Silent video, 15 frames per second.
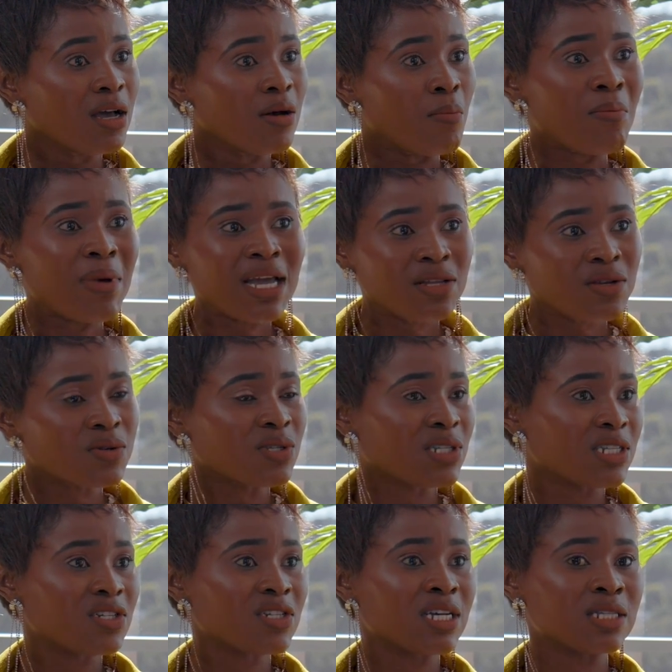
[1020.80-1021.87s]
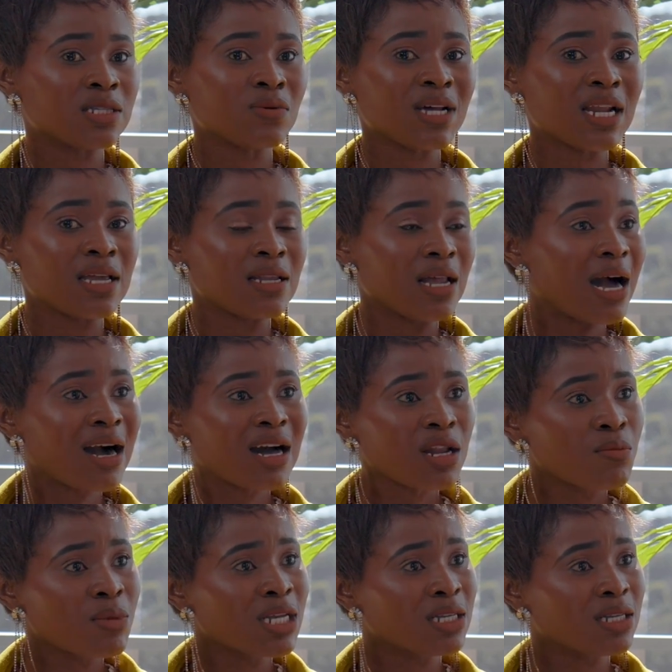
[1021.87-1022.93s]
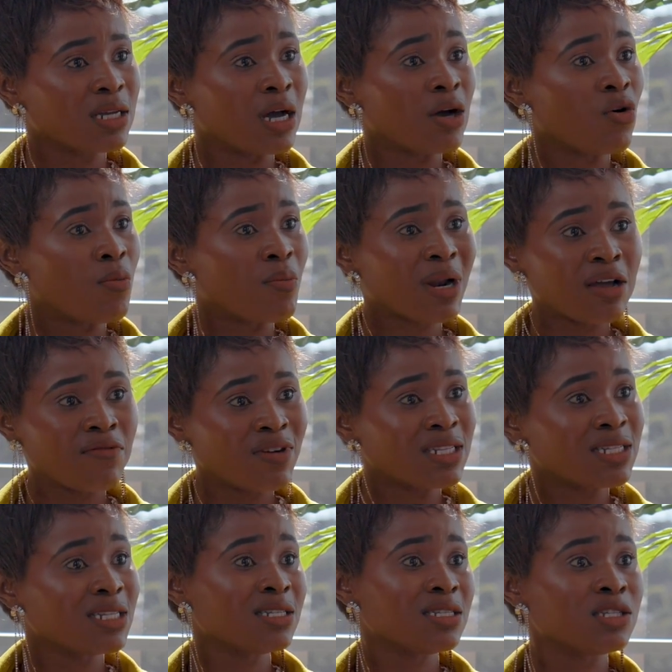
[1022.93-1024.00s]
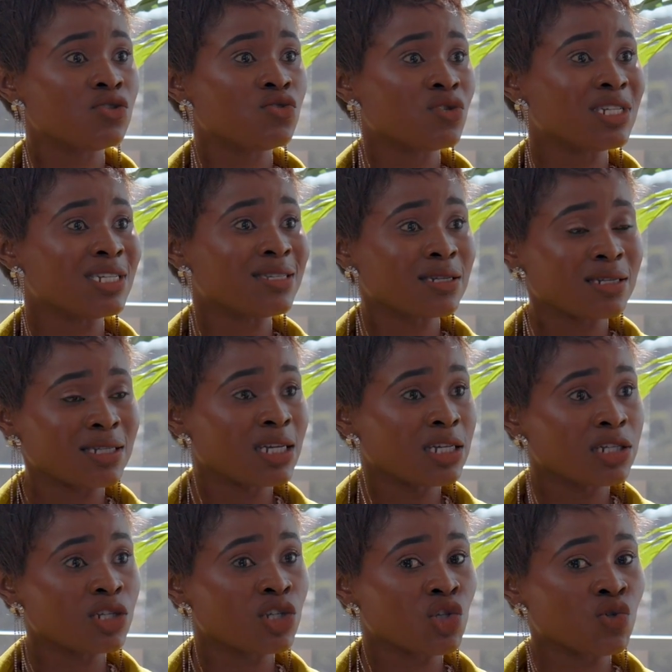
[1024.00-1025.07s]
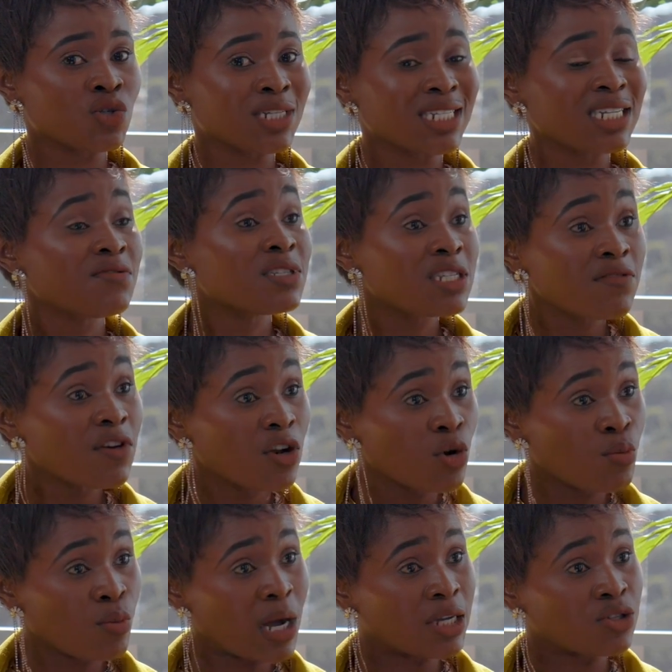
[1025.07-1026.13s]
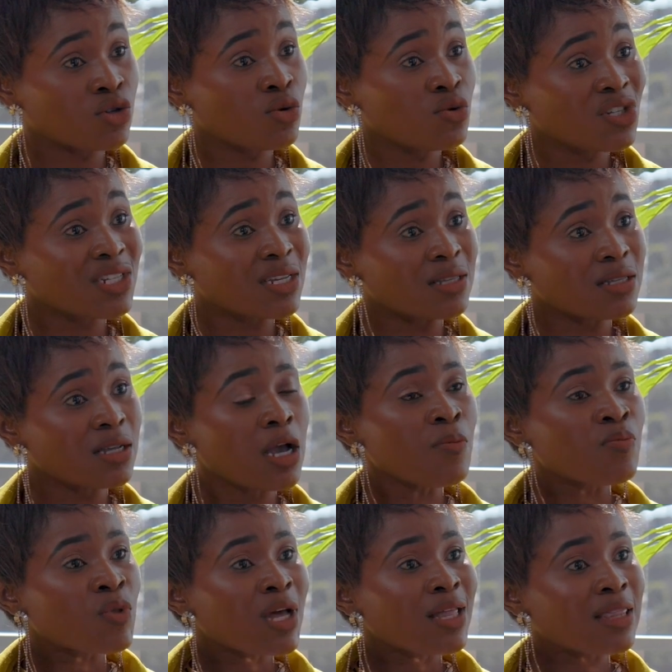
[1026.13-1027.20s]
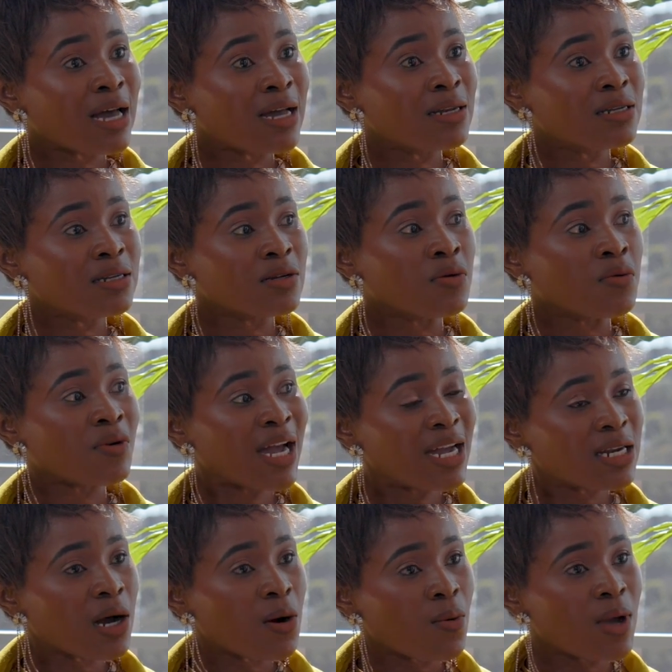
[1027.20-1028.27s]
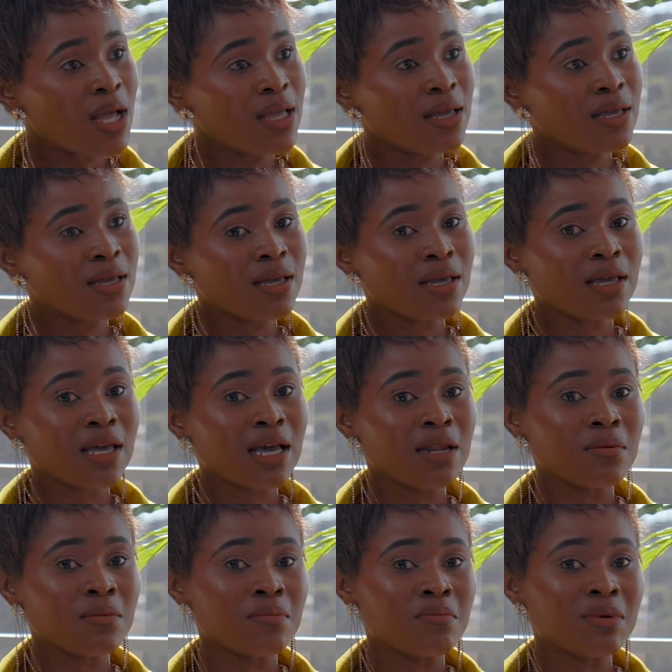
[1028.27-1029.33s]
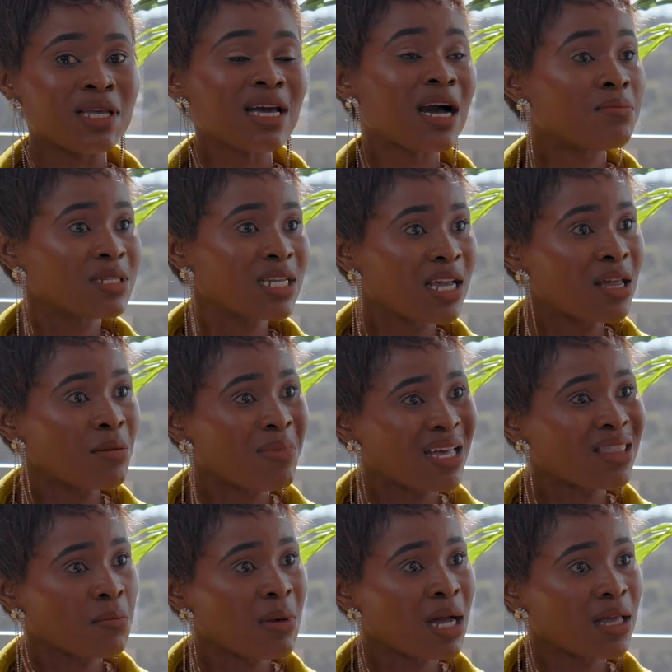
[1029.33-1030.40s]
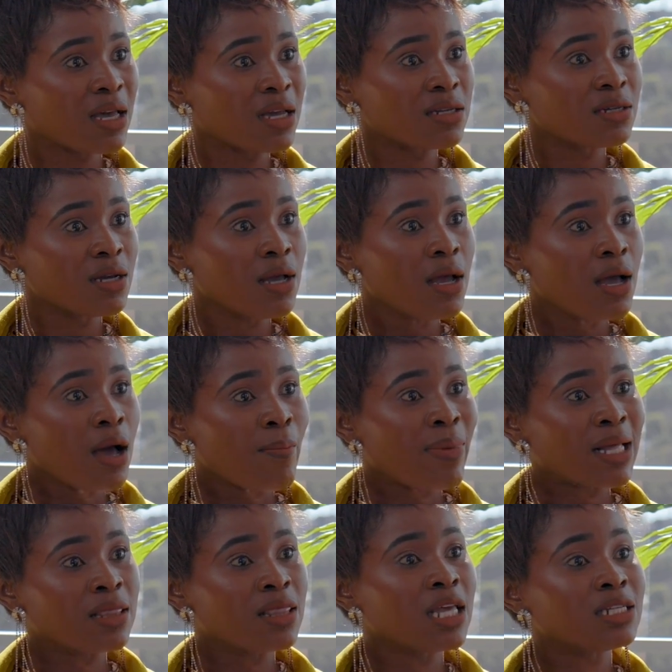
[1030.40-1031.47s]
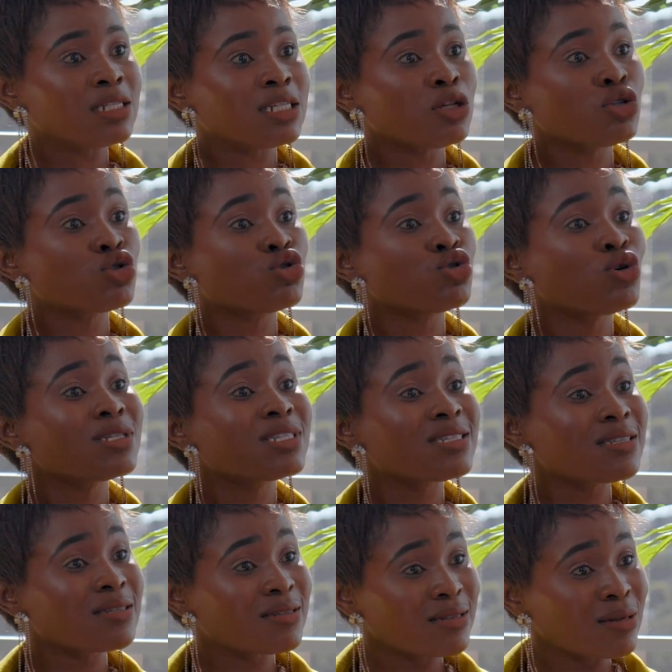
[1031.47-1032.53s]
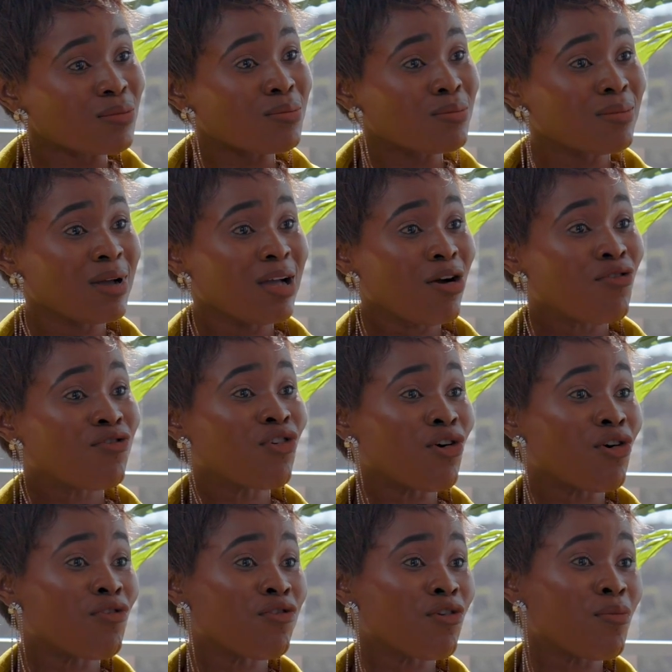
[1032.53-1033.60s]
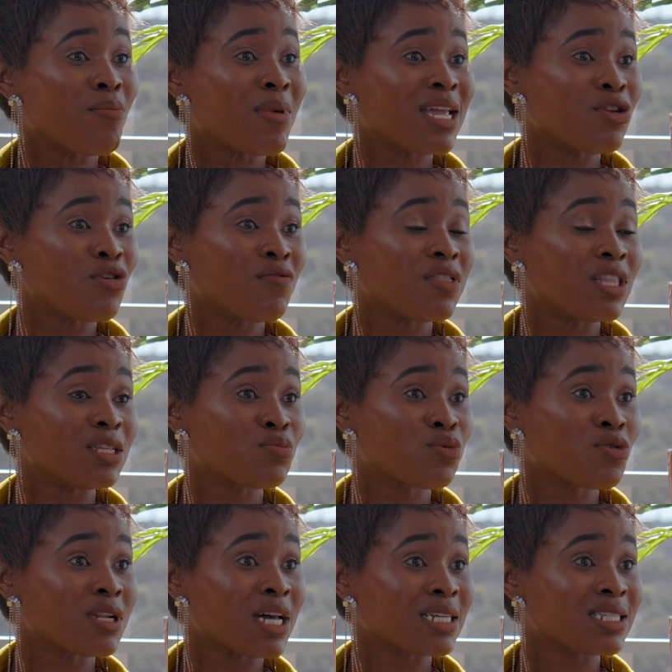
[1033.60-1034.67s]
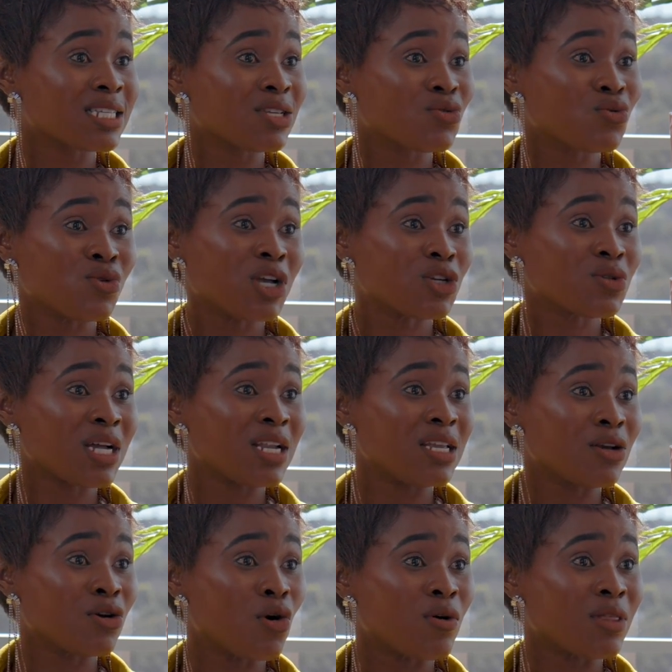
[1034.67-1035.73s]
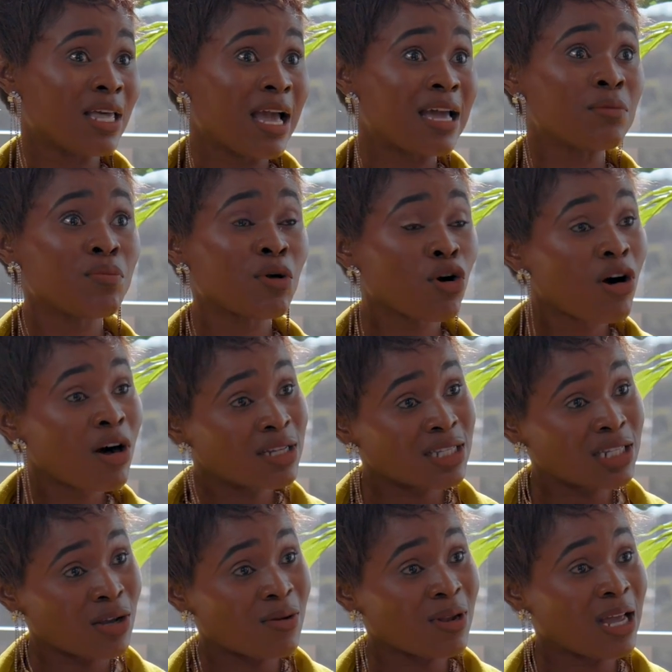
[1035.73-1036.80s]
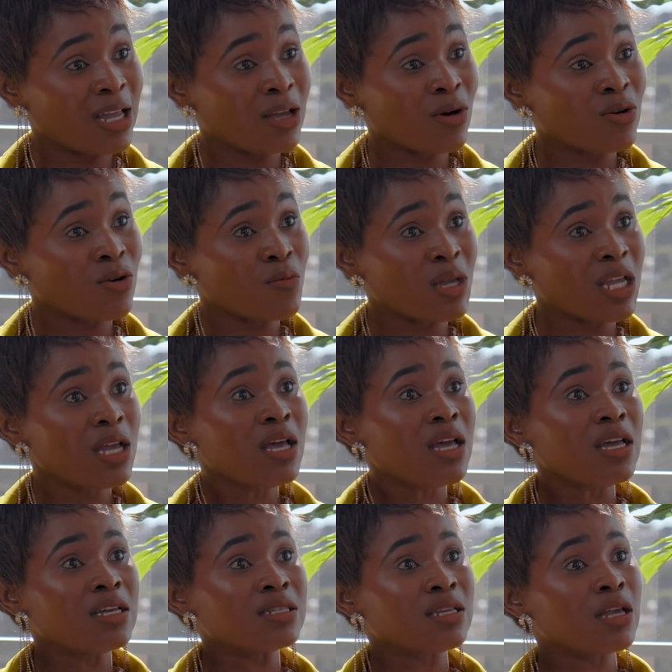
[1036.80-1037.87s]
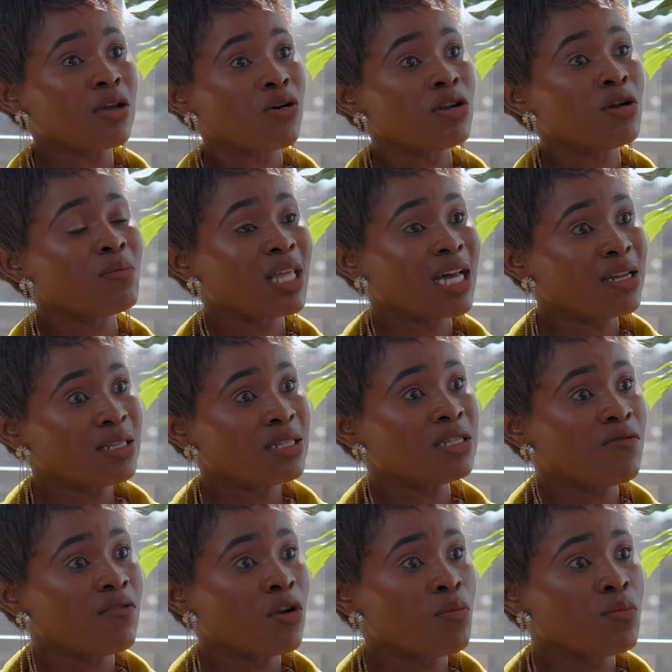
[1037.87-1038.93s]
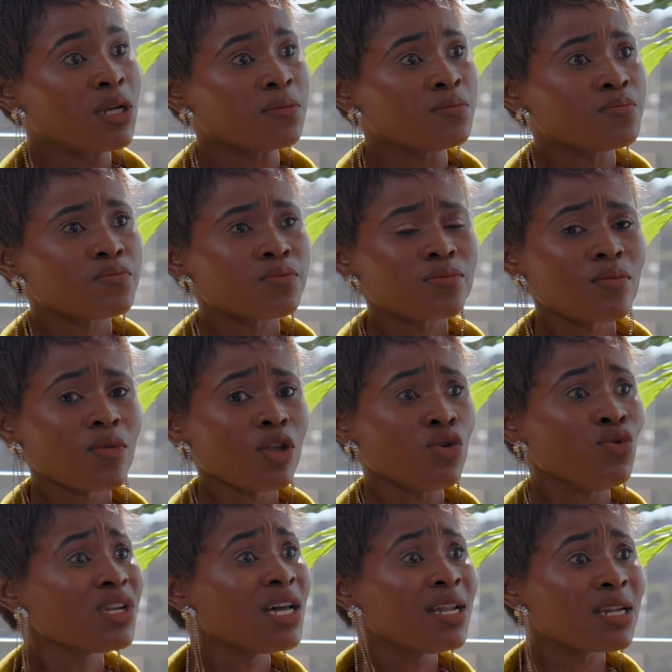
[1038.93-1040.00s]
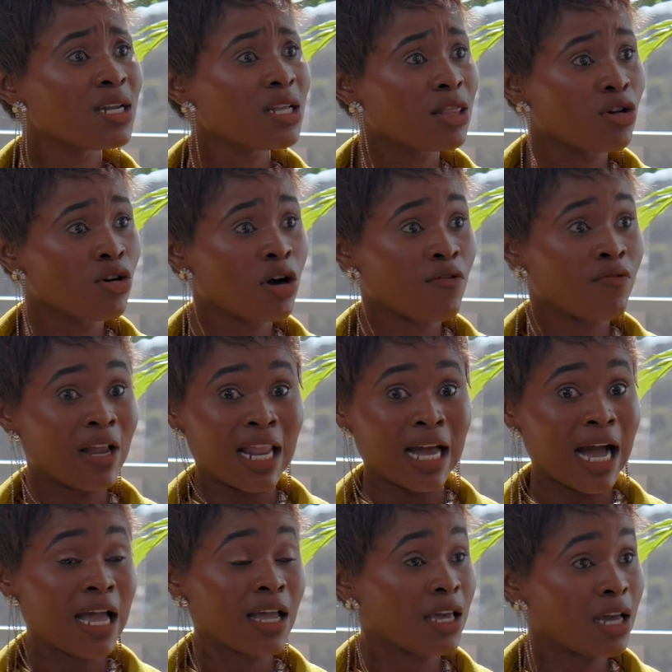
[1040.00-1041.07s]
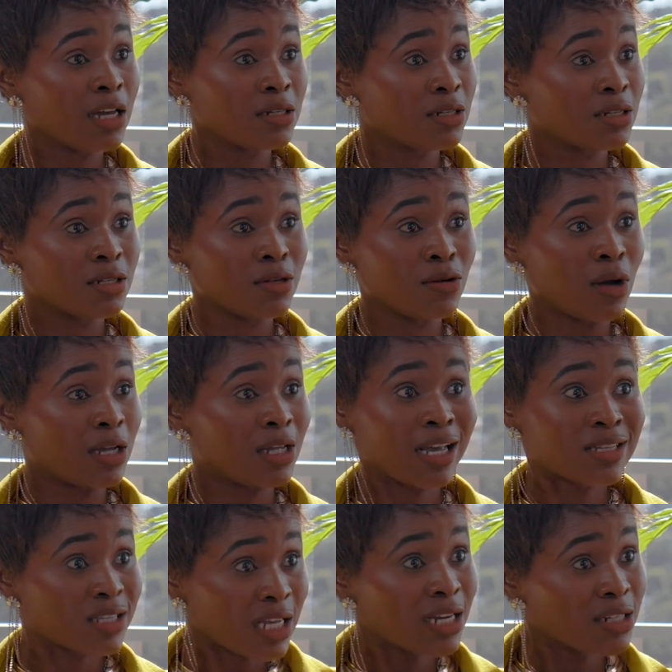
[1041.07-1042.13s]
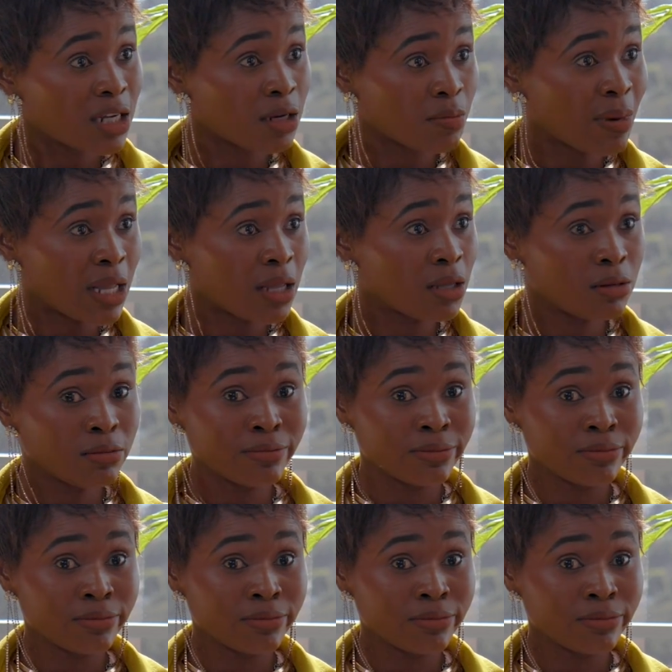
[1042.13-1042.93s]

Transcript: many researchers, whether in academic or private institutions, research institutions. They've developed solutions that right away can be uptaken by the market. But there's just no system for many of these products to actually go there. And because circular economy is an economy that is developing, you can really think of, I get excited by